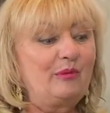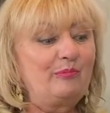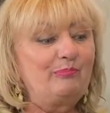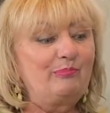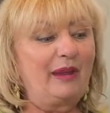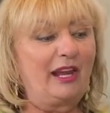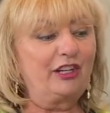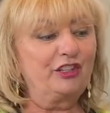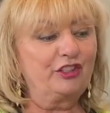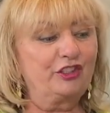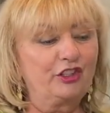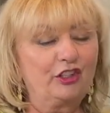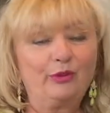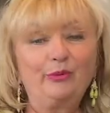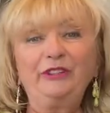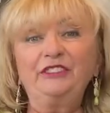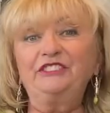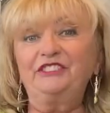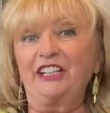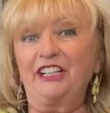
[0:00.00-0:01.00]
Make sure
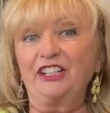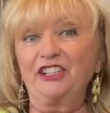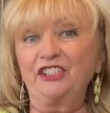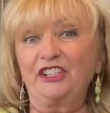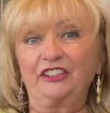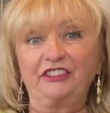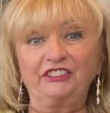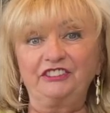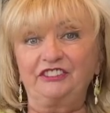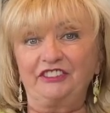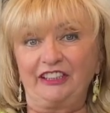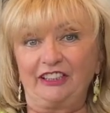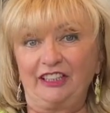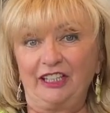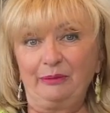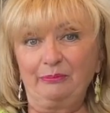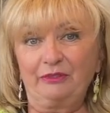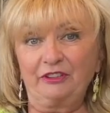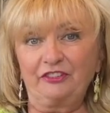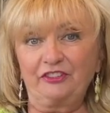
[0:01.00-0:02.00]
we set it to the
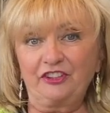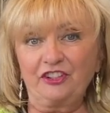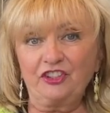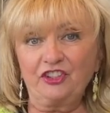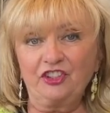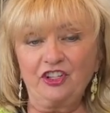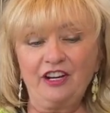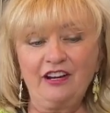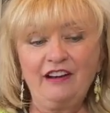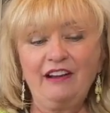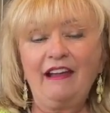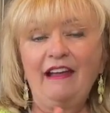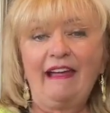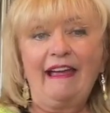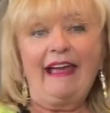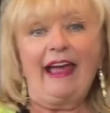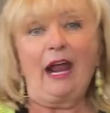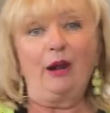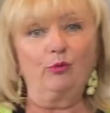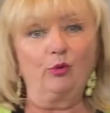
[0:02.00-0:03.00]
sealing position,
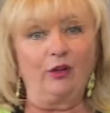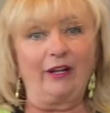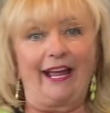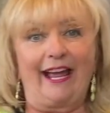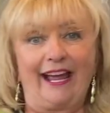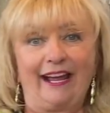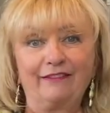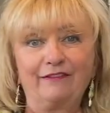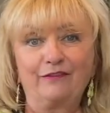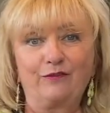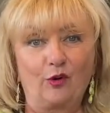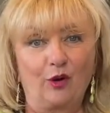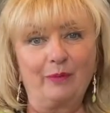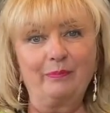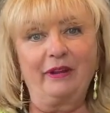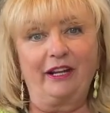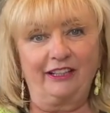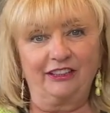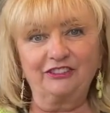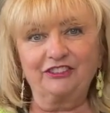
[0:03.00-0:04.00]
and we'll add 4
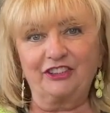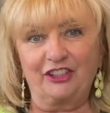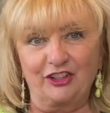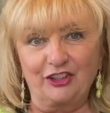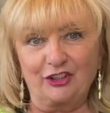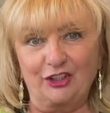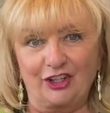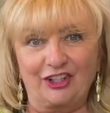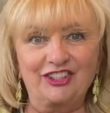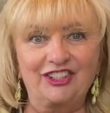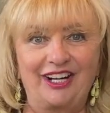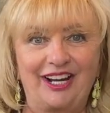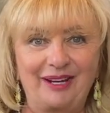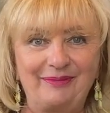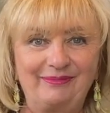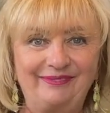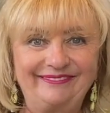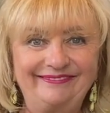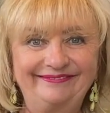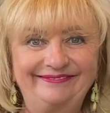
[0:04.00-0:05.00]
minutes to the cook time.